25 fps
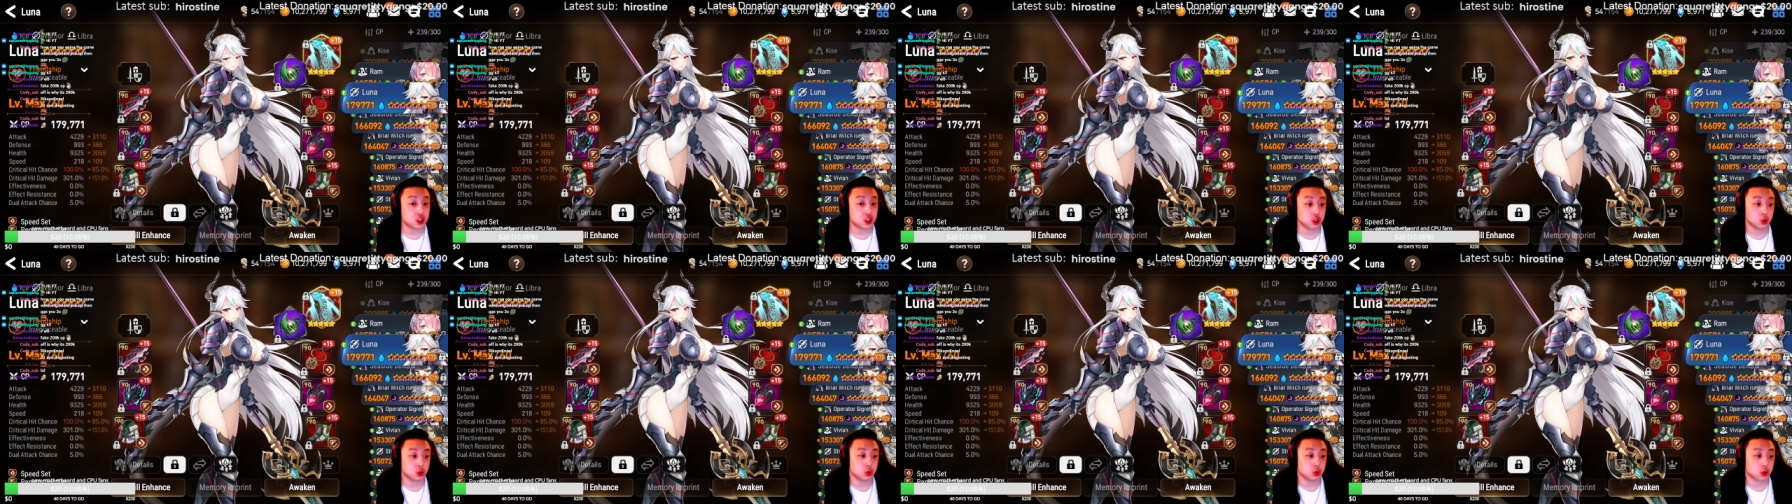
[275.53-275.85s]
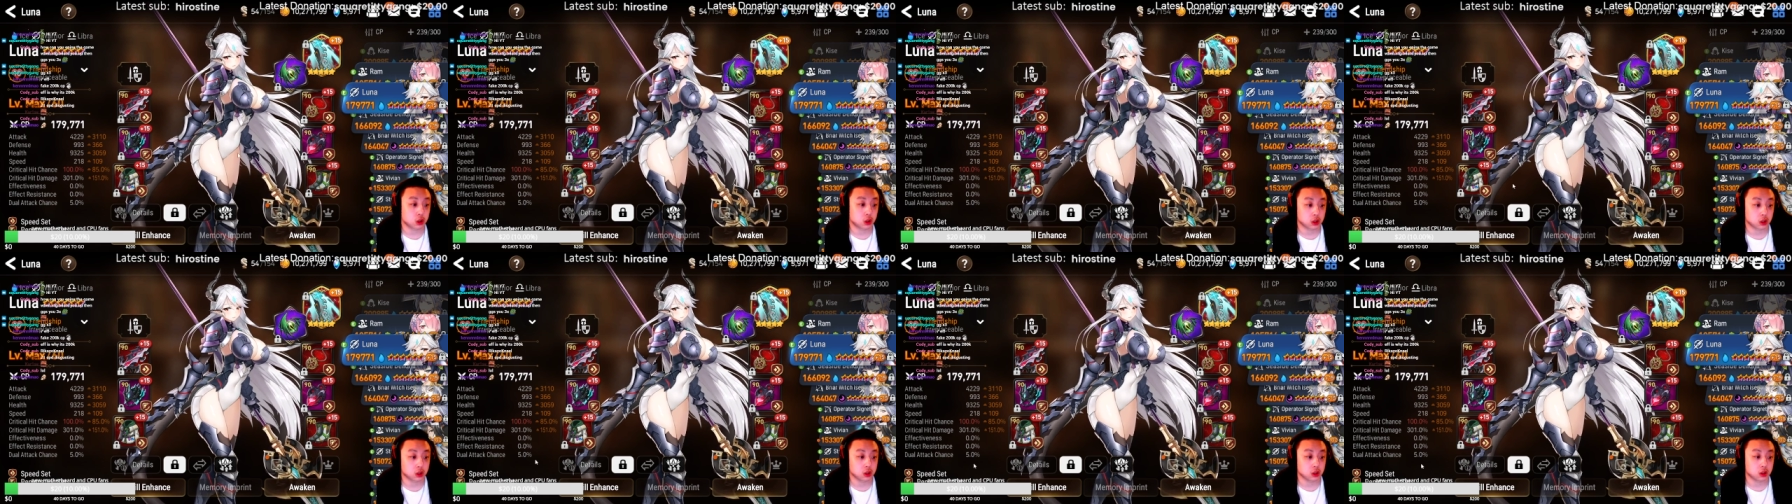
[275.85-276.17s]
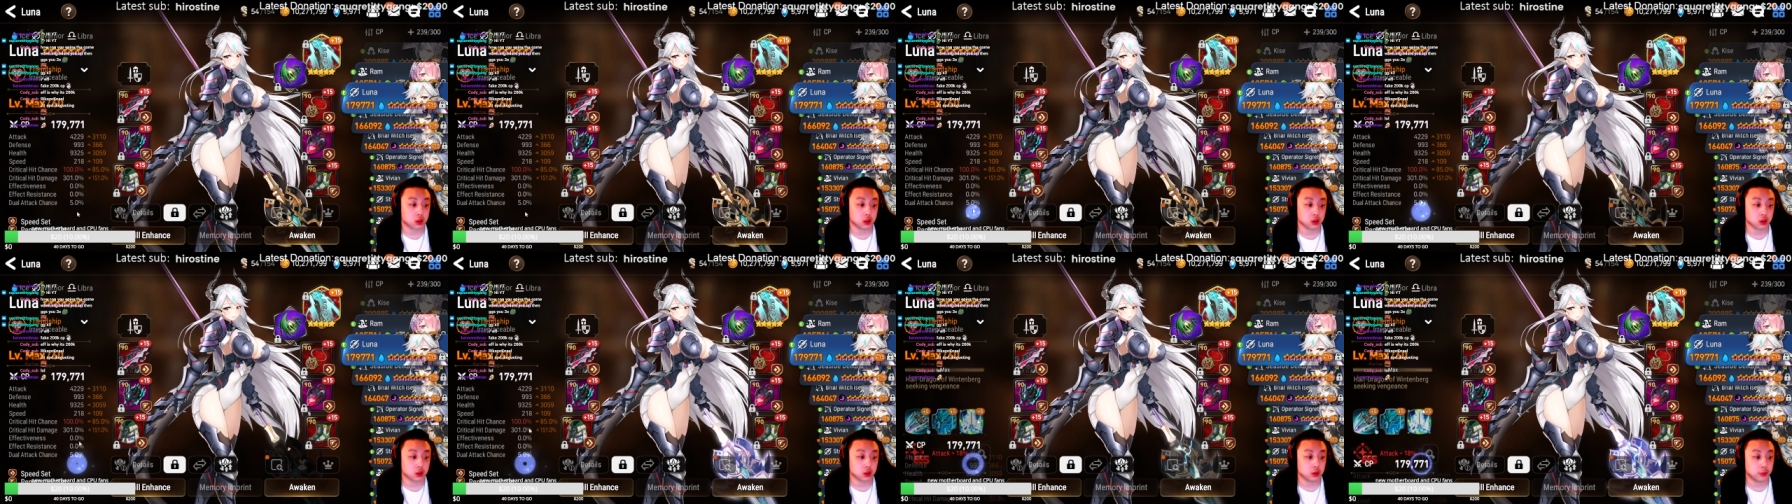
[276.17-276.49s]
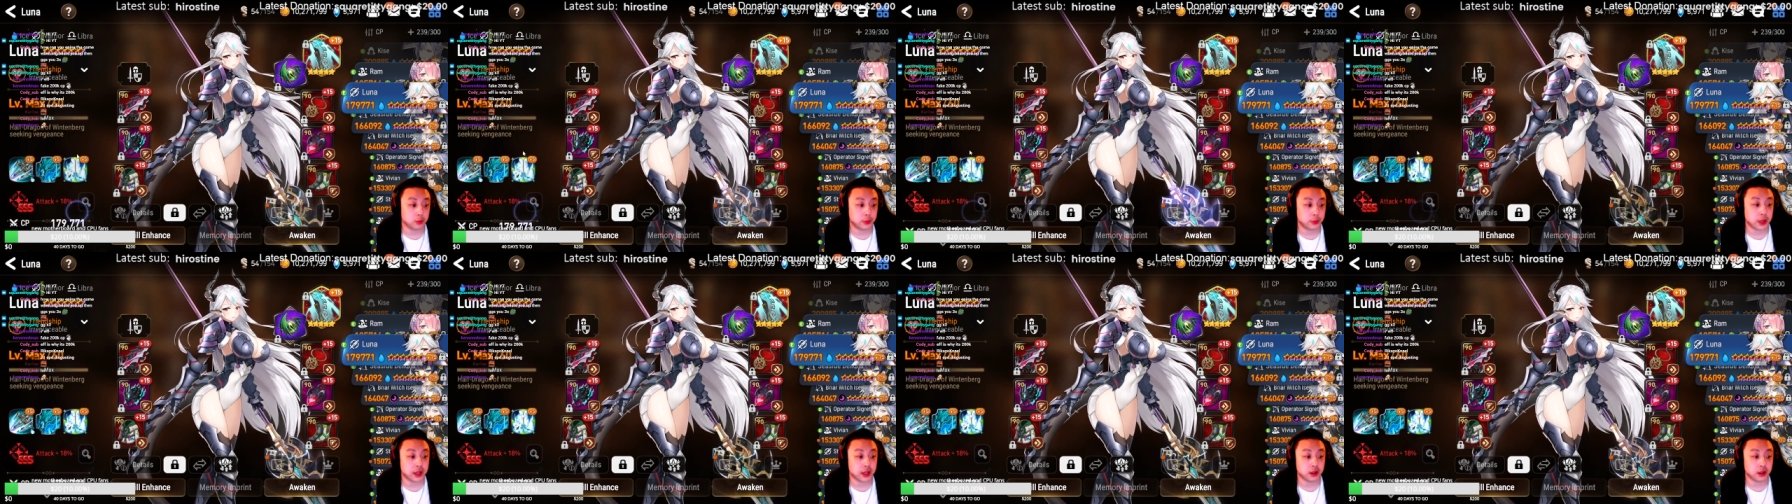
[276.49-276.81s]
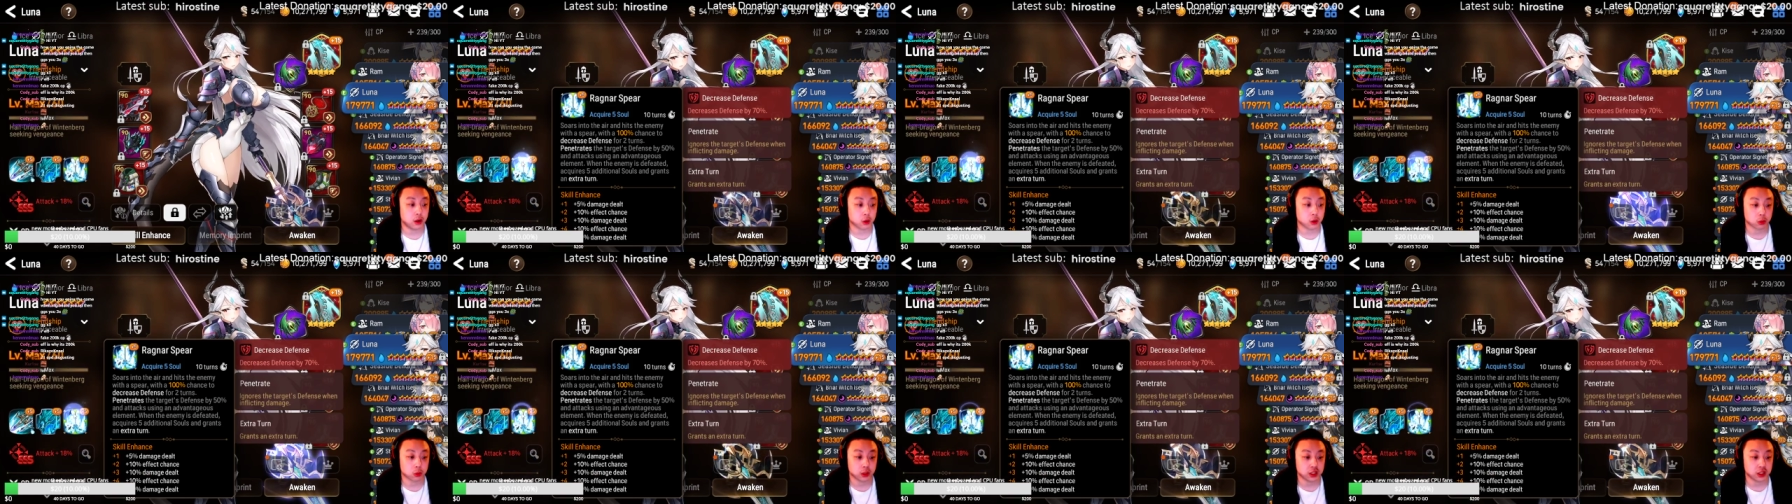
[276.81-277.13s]
to her pen
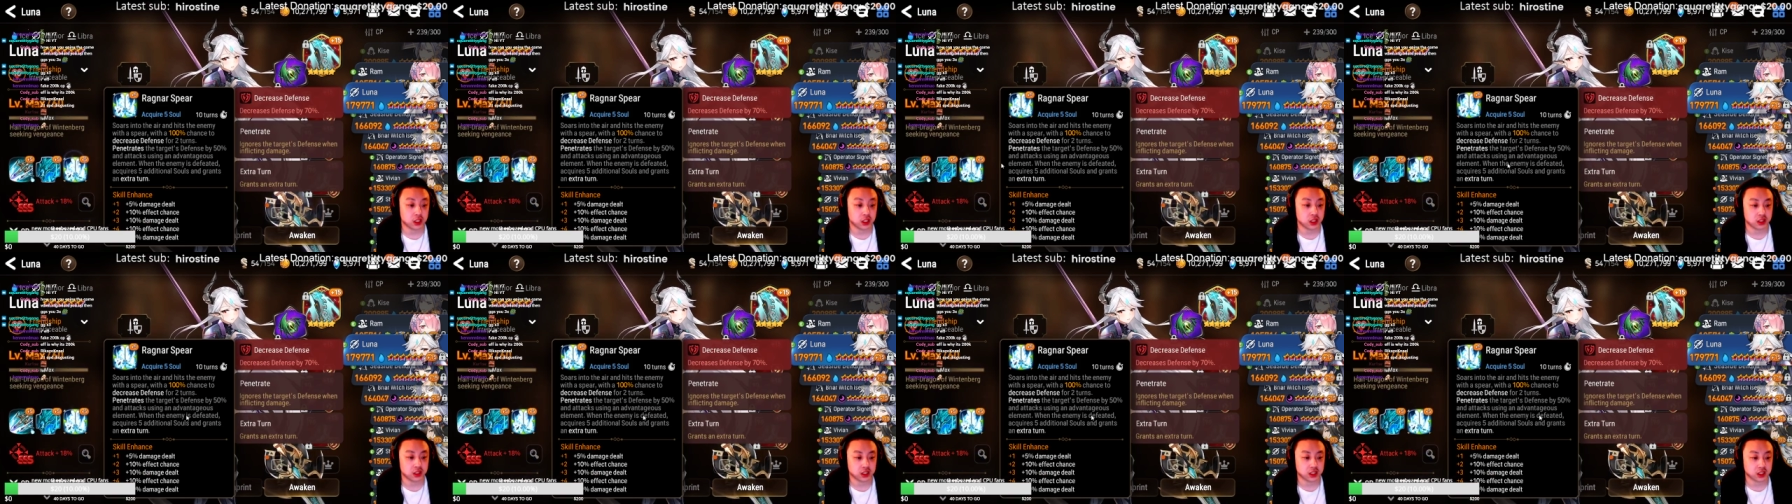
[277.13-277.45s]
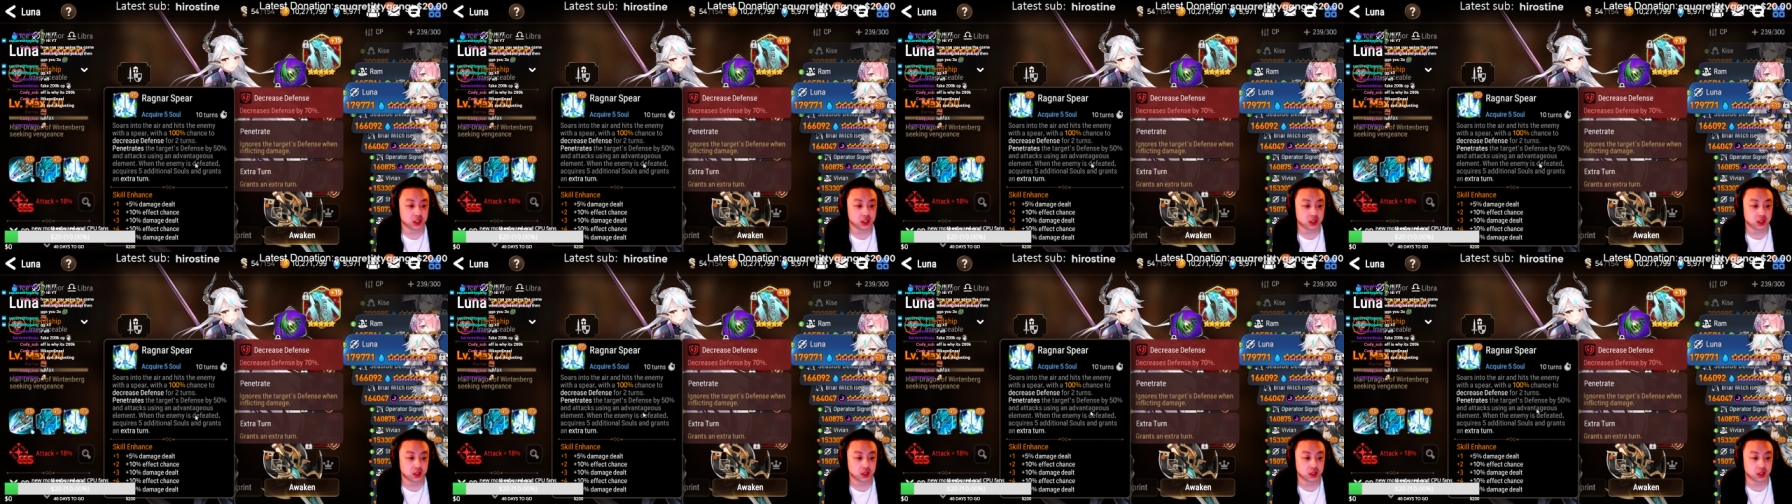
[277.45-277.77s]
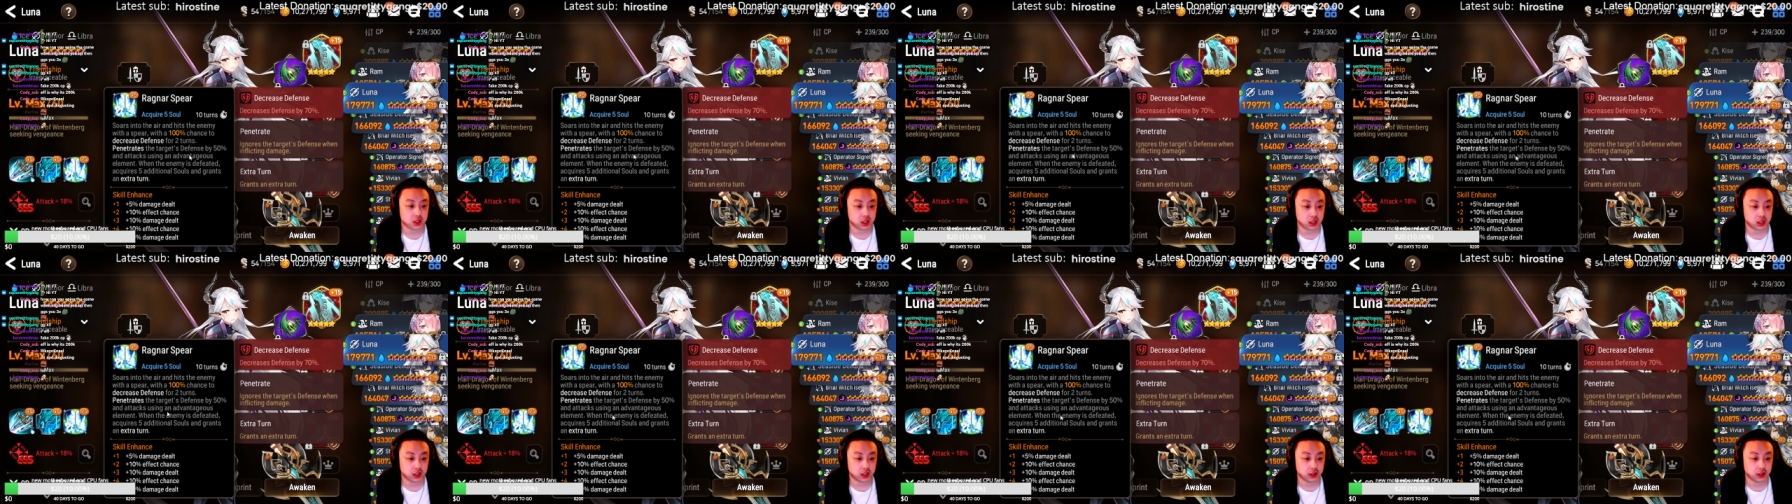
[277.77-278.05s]
already, I think it's